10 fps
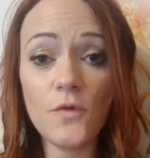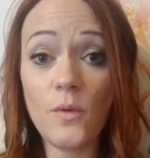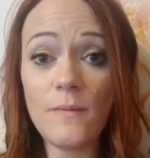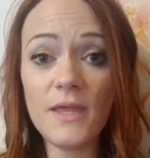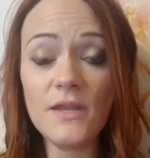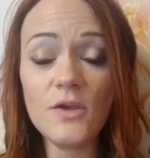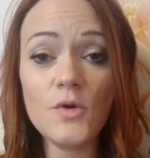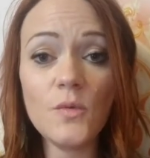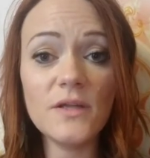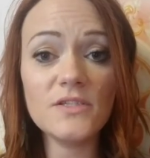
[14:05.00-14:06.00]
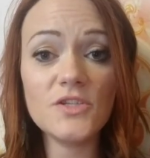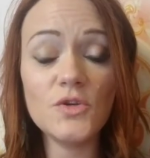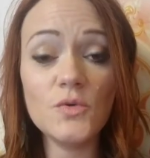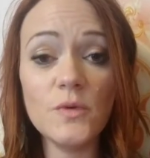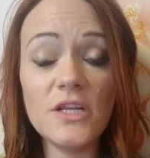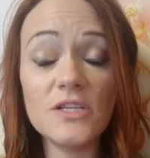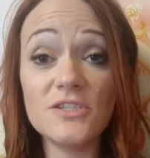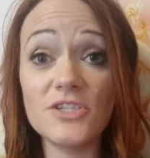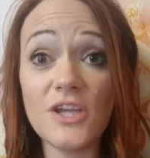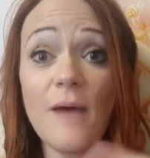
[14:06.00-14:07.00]
women who want to
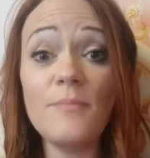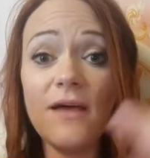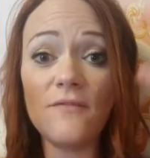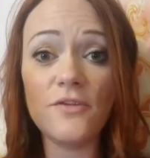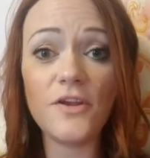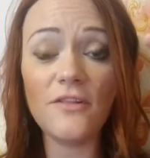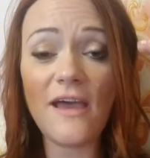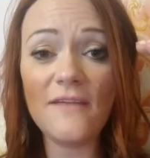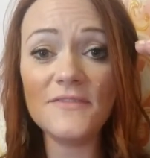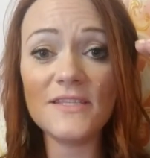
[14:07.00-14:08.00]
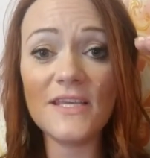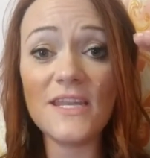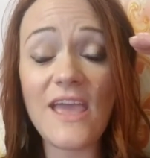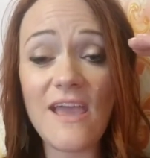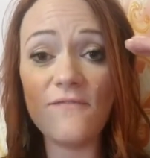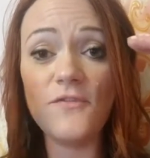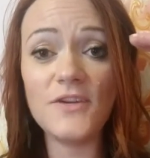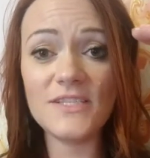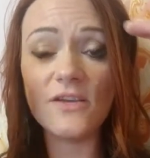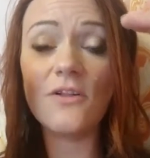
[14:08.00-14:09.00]
reach up level their lives in
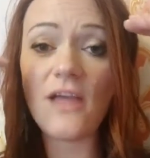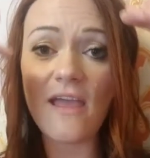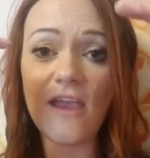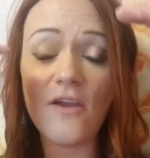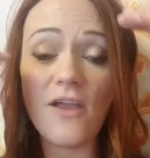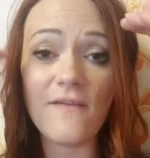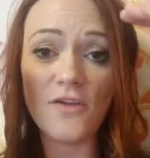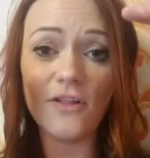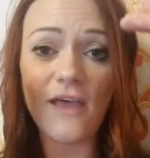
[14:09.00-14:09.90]
every single area of their